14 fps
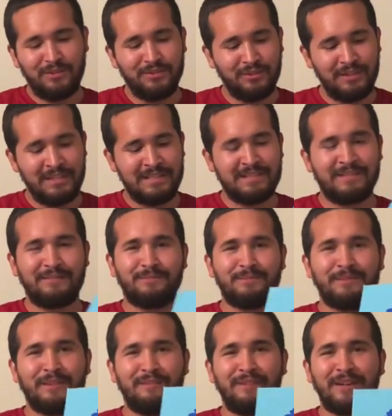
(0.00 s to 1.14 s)
So this is
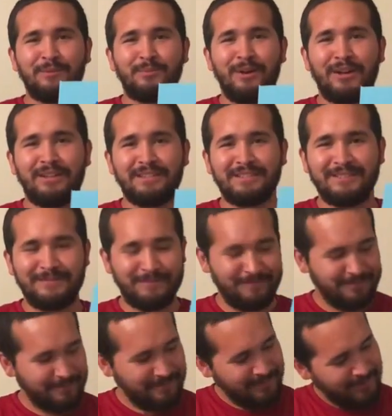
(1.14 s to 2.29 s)
the final product
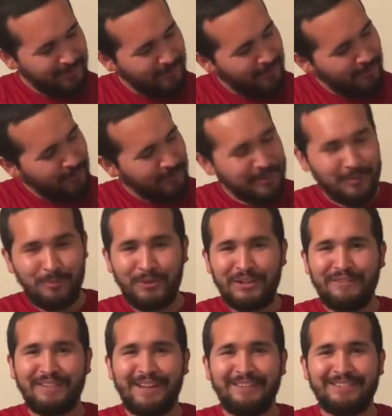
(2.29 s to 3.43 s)
with a
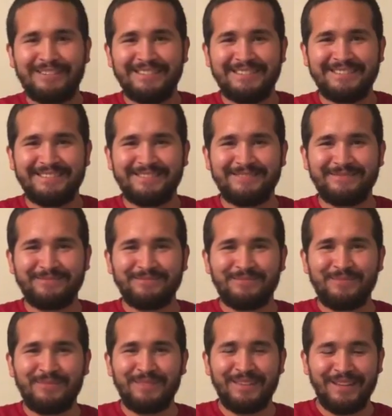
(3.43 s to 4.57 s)
pretty flower.
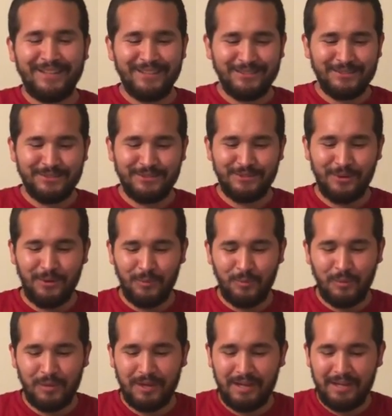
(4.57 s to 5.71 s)
So
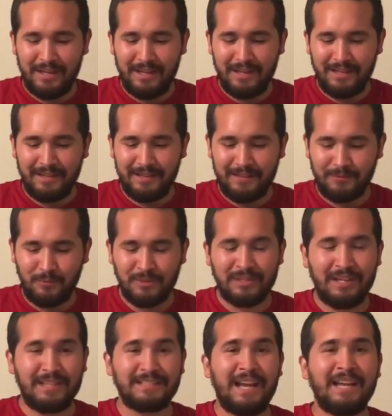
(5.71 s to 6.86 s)

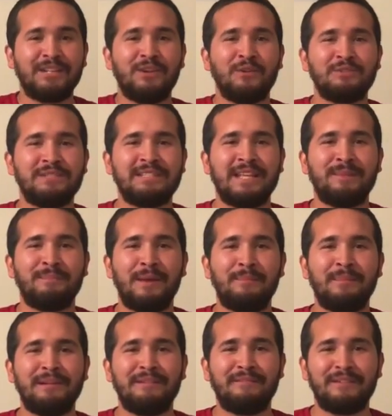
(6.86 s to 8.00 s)
a diagnosis that may
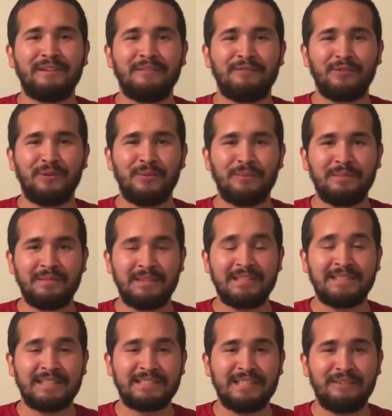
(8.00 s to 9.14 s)
benefit from
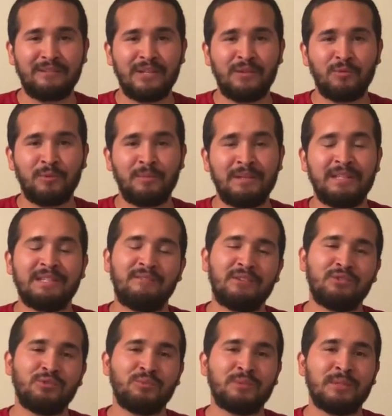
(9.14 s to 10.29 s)
this activity would be
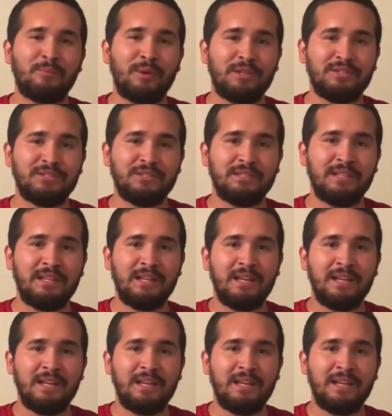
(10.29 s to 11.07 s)
individuals with depression.